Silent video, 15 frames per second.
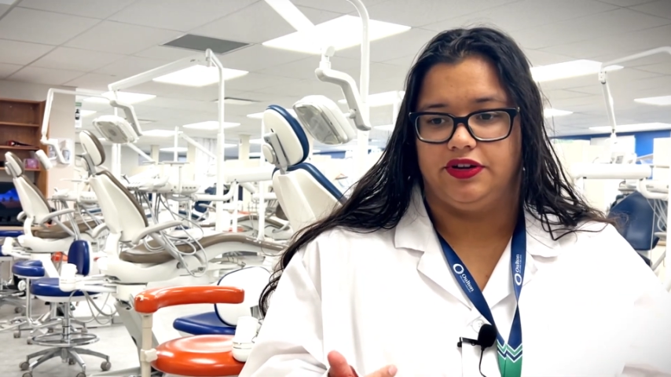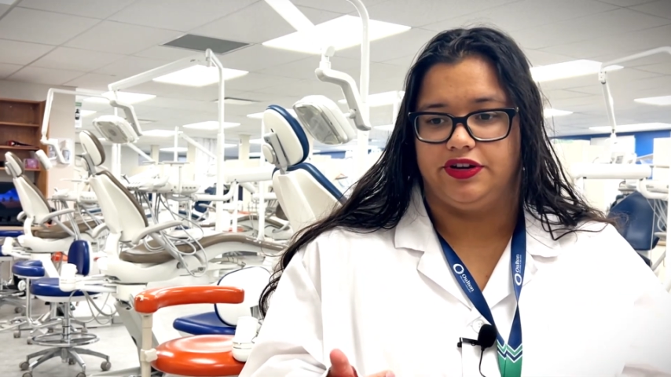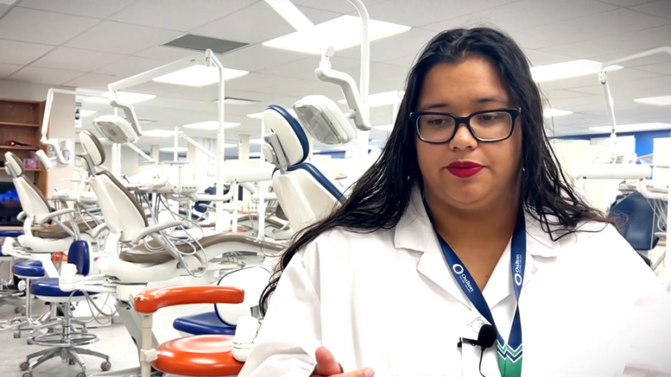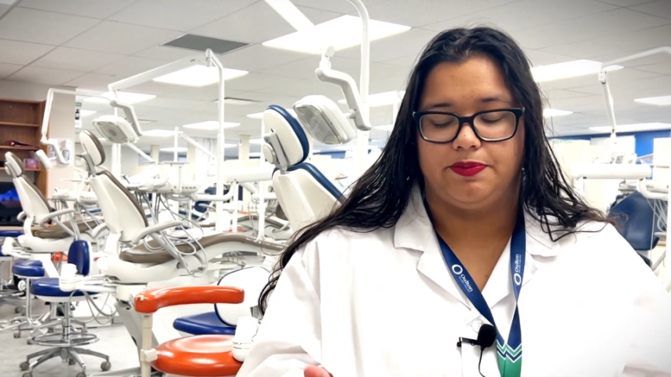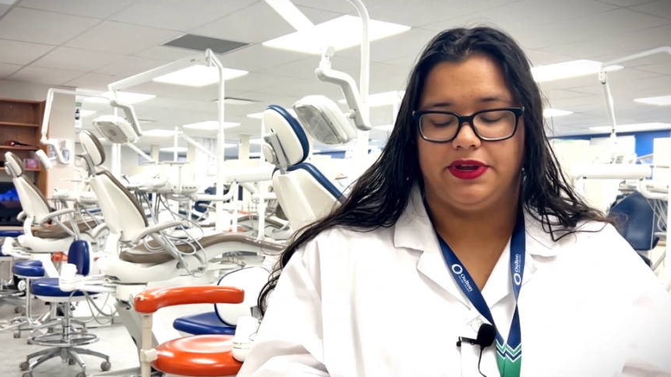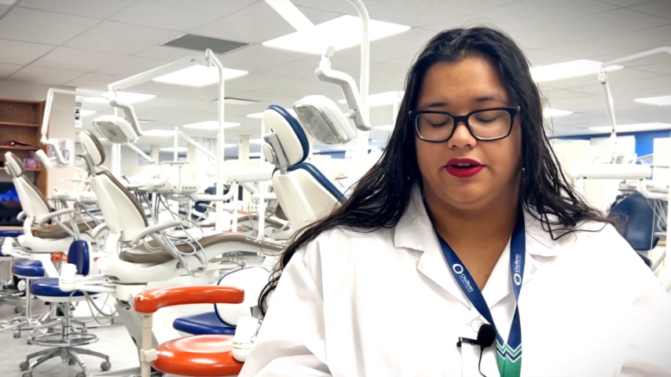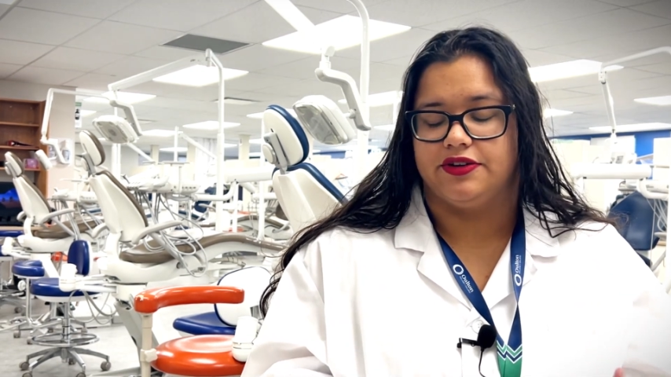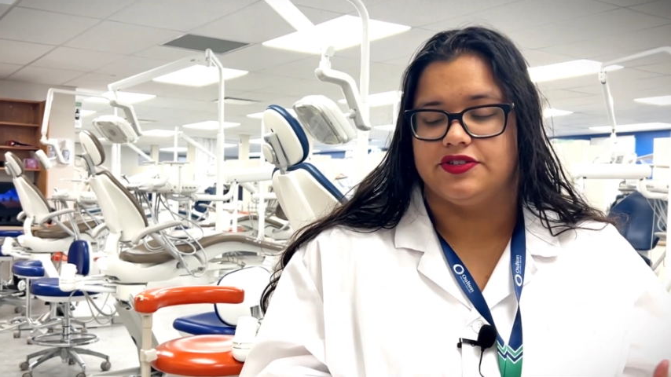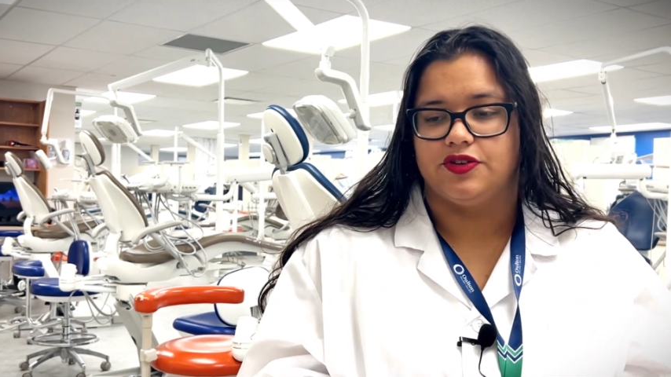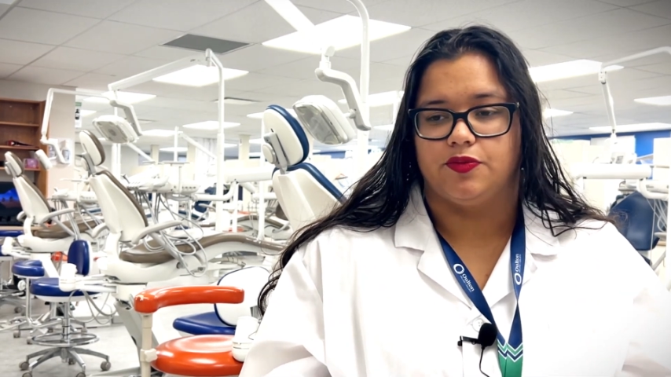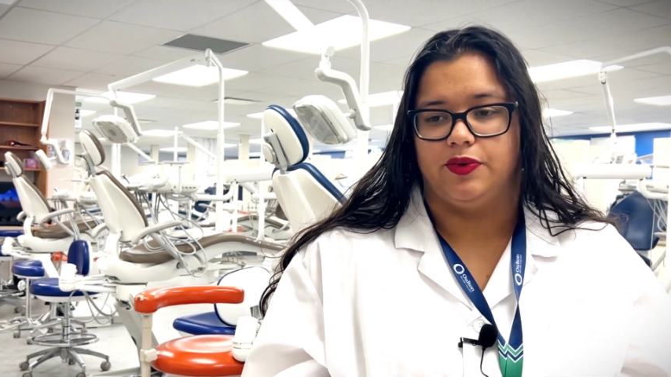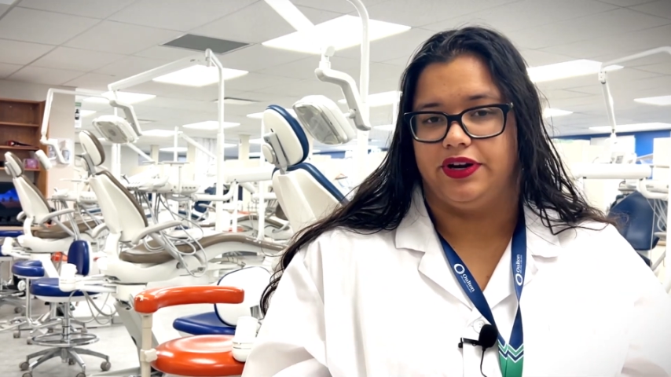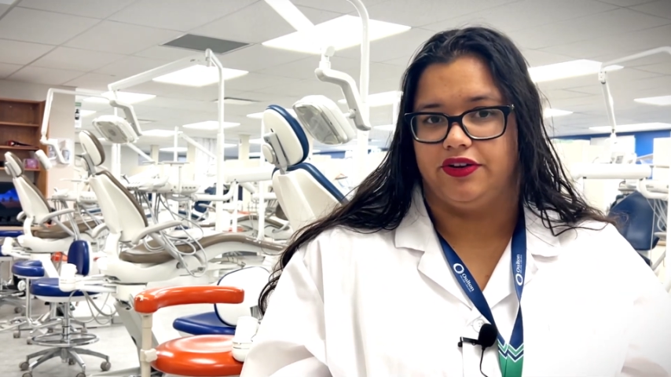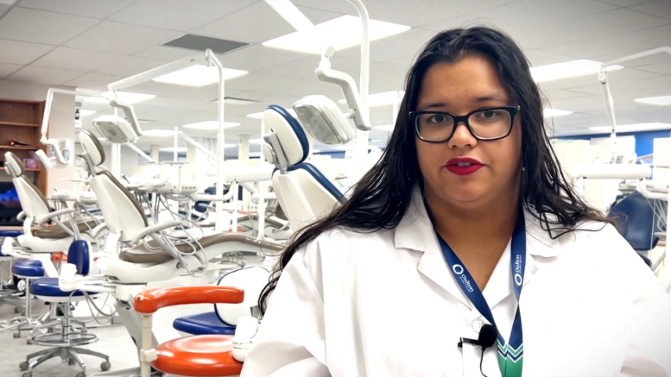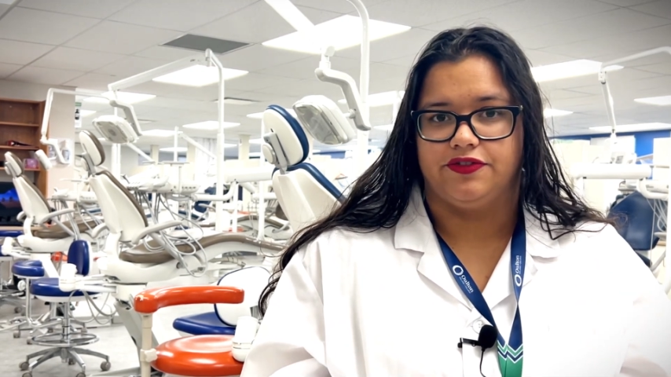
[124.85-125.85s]
your peers are
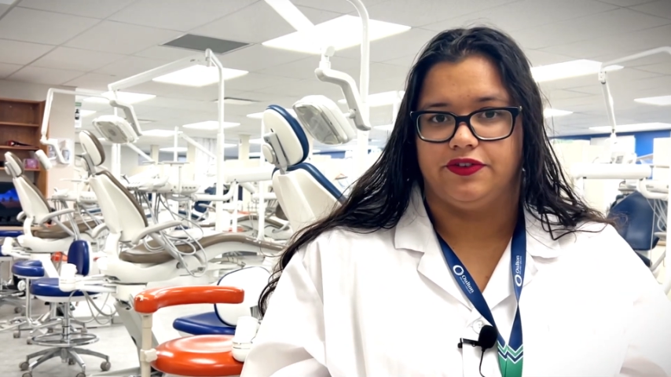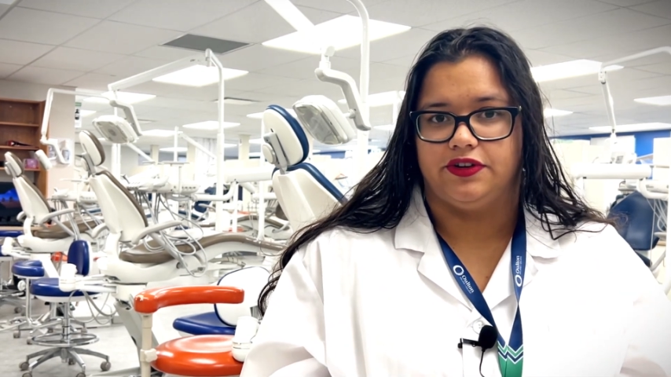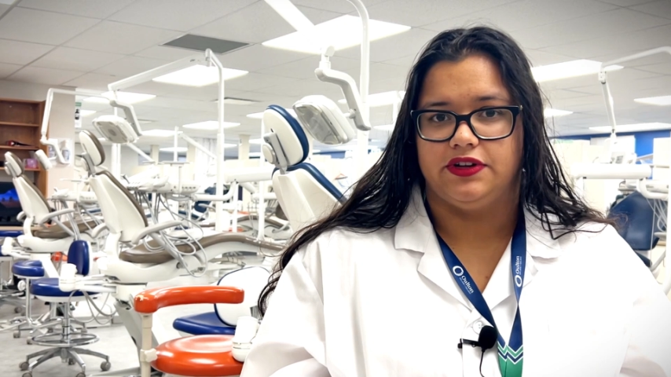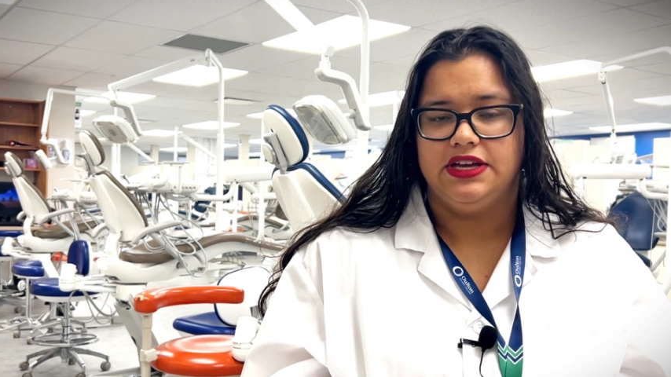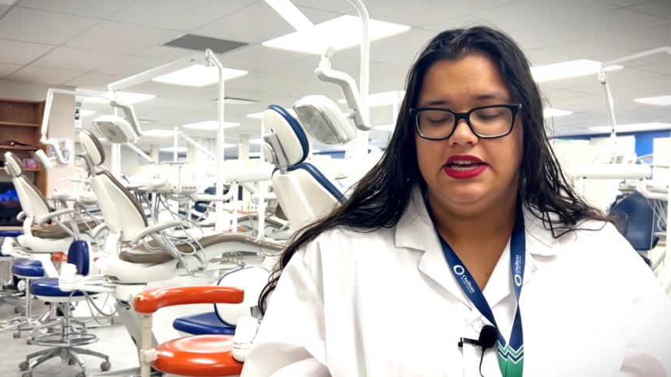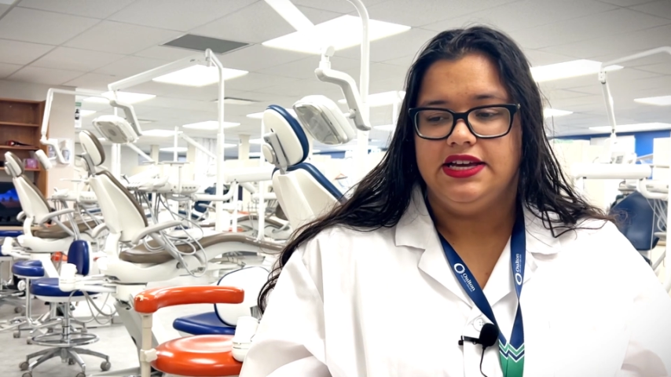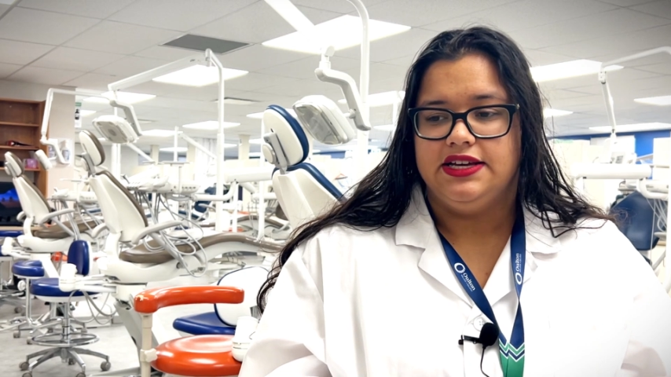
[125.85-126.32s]
wonderful.